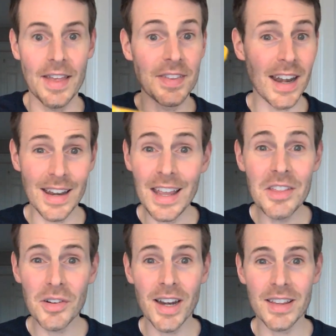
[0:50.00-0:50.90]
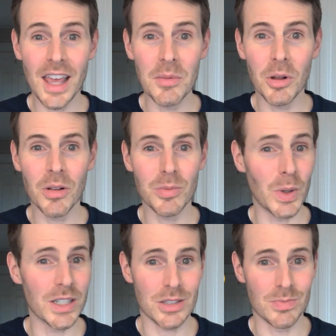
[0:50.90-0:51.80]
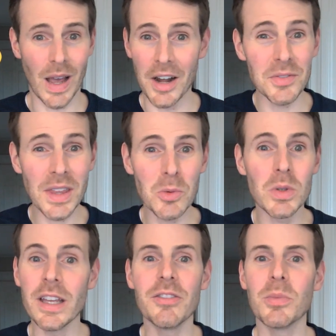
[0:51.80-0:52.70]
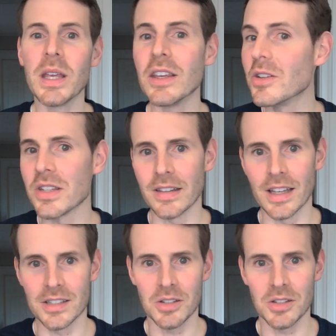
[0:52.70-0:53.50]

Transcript: and then an ethernet cable, which I don't think we'll even be using this.